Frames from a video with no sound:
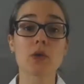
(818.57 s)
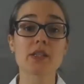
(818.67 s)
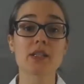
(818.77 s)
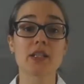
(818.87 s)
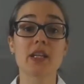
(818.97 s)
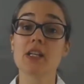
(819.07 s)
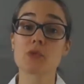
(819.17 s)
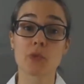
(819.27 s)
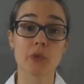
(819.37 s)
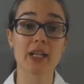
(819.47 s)
Porcelain
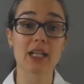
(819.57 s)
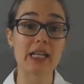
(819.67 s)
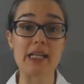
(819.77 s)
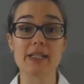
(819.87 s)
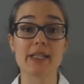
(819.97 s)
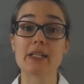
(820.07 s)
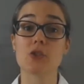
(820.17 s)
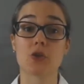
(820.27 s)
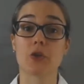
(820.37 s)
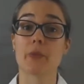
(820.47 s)
is really easy
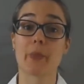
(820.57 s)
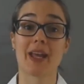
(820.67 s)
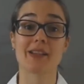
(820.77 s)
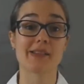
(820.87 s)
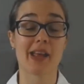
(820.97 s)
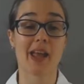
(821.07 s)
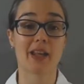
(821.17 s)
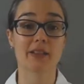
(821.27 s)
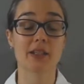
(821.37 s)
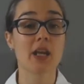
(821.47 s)
to
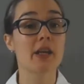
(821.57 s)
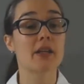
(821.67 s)
maintain.